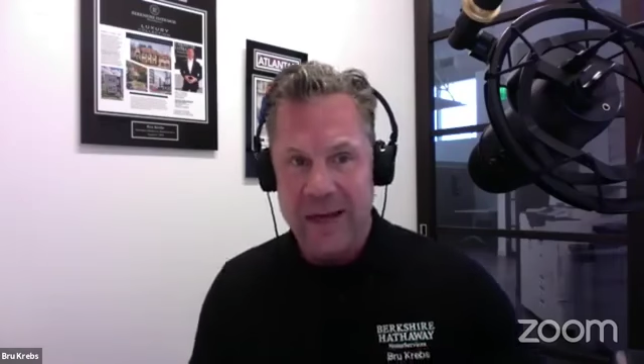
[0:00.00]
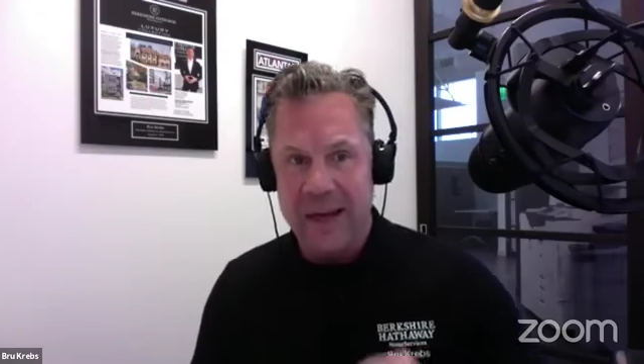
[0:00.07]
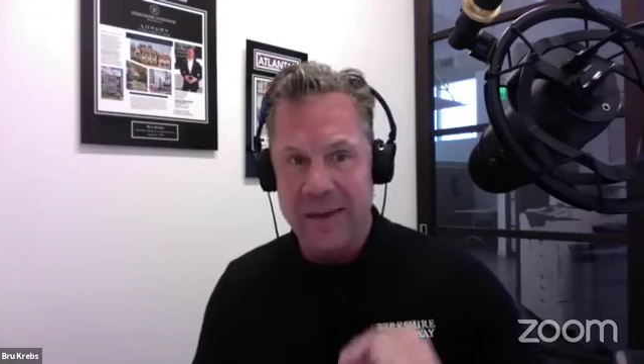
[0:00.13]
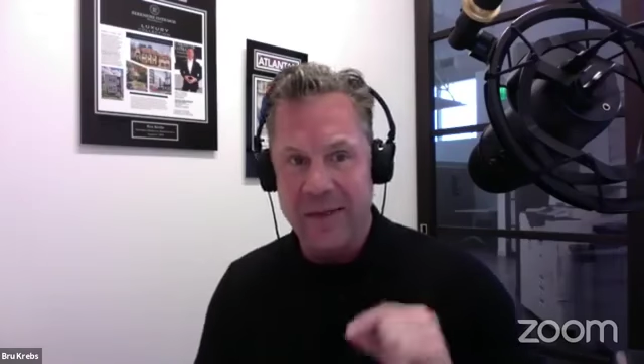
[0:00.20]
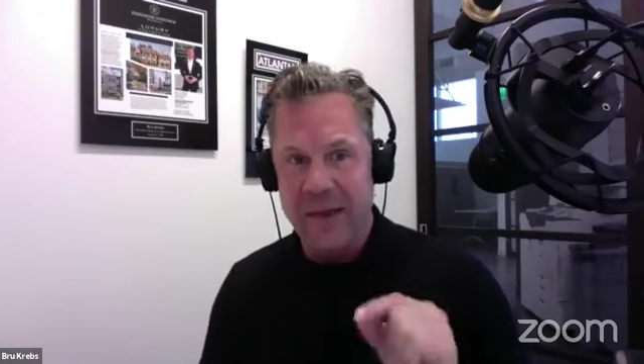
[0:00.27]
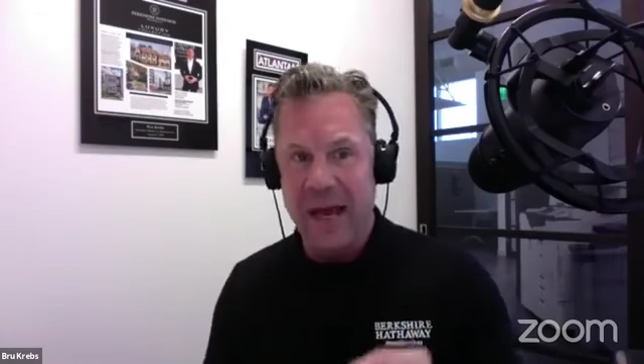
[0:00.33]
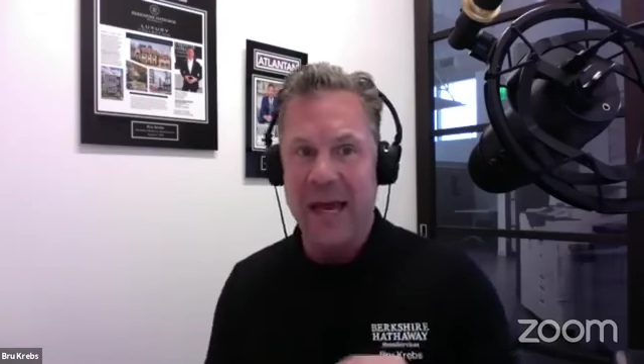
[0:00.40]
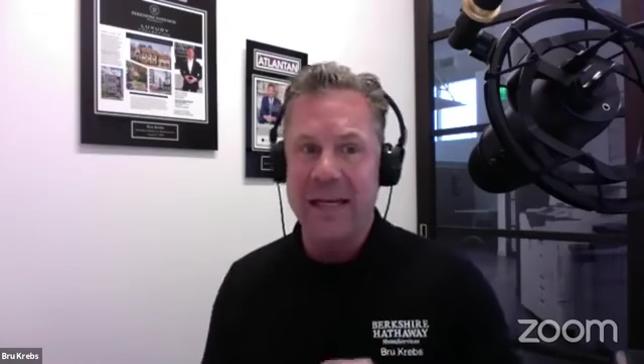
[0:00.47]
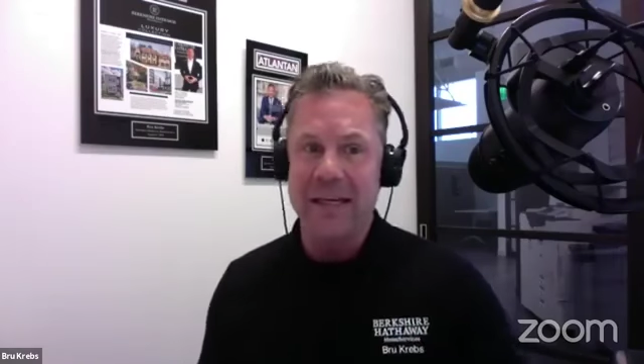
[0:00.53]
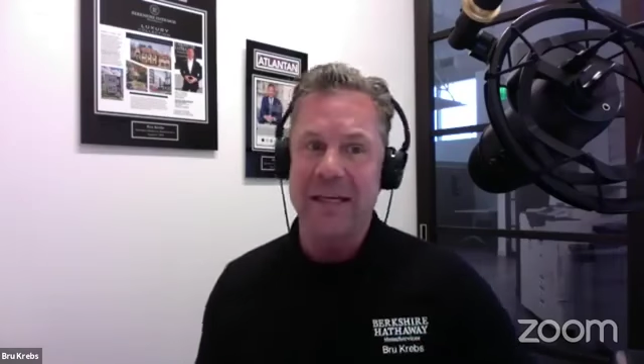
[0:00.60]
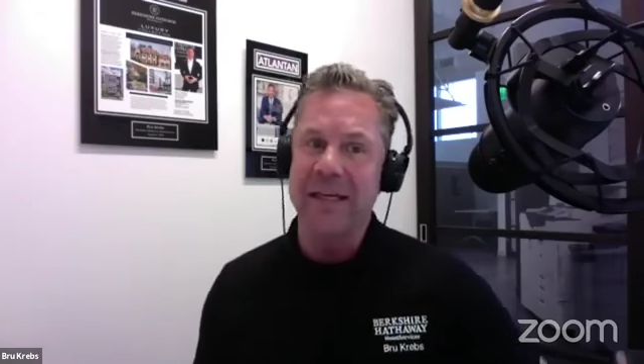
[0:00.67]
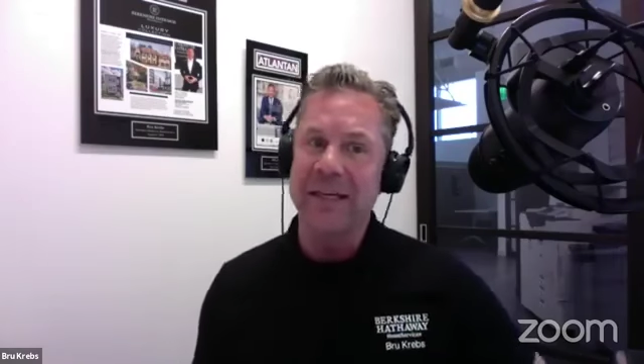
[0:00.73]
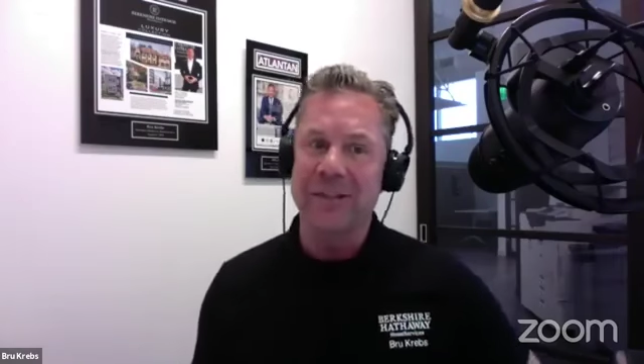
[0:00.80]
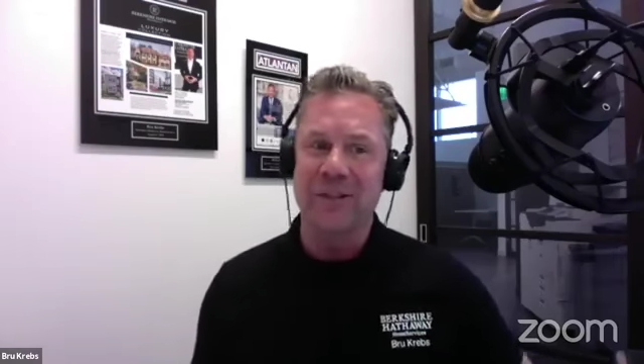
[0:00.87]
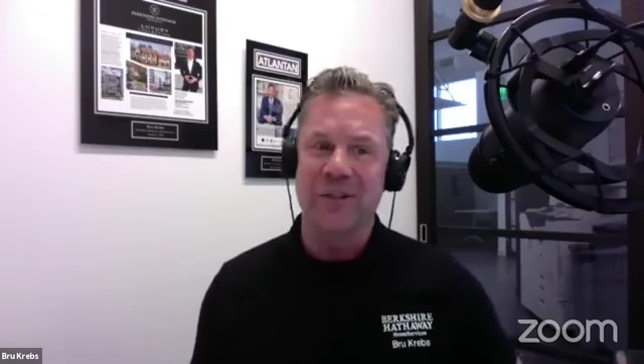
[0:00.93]
And that
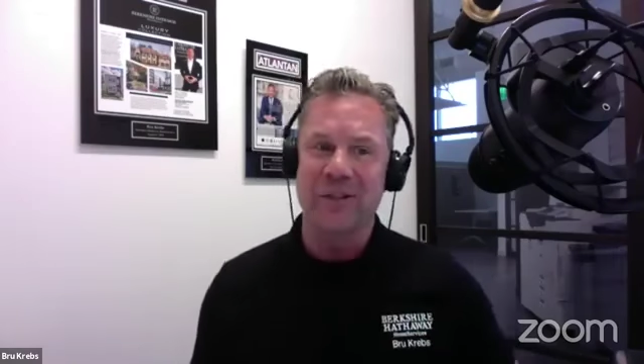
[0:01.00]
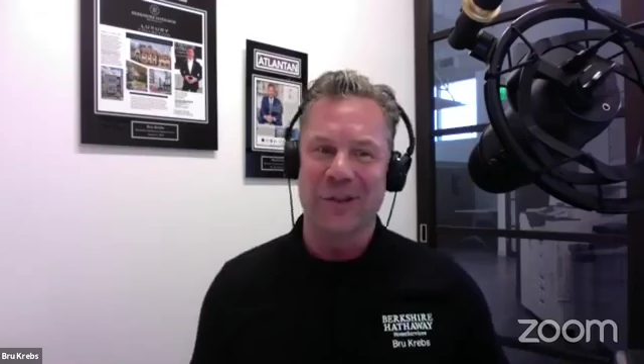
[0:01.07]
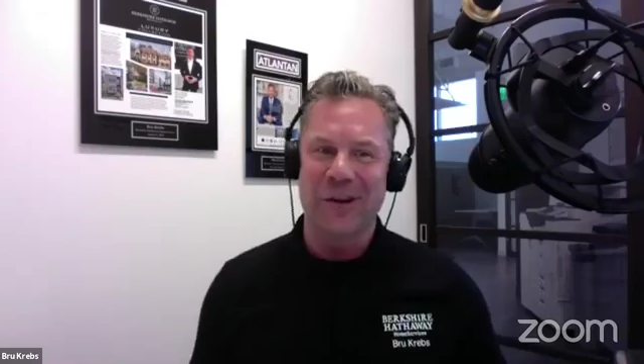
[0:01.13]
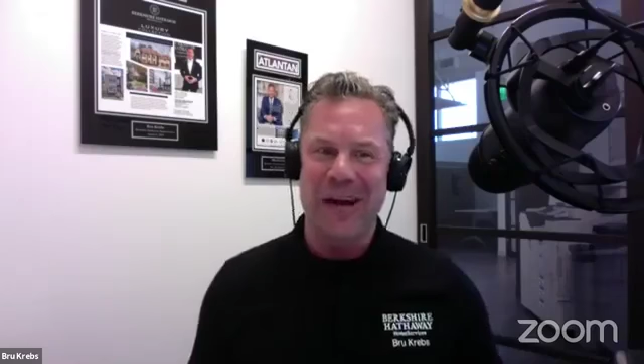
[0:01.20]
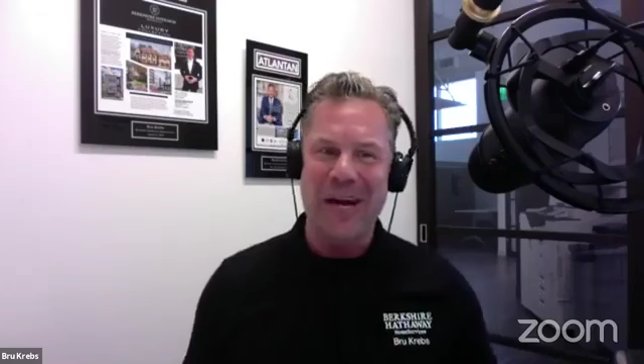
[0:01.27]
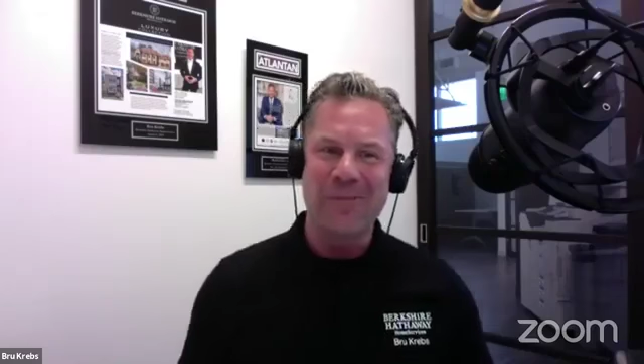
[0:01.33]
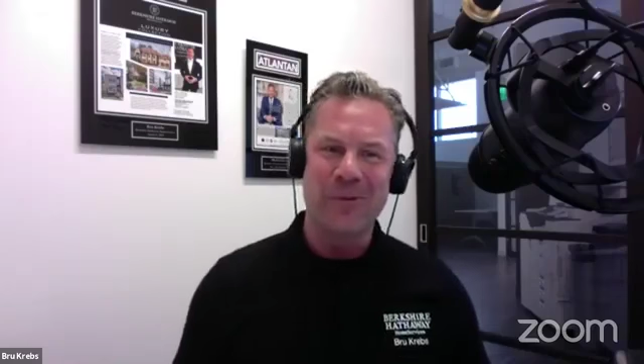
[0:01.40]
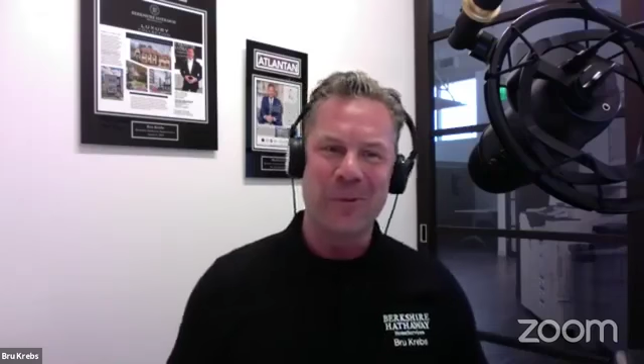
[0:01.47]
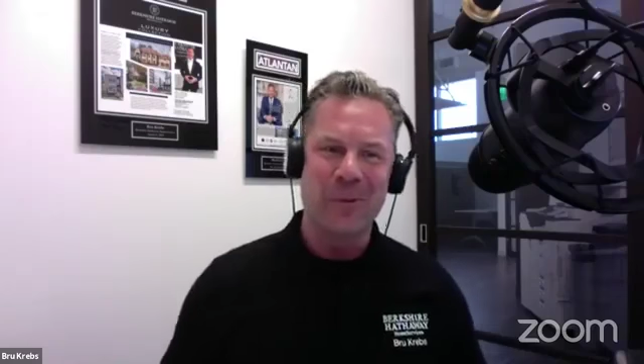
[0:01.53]
is your April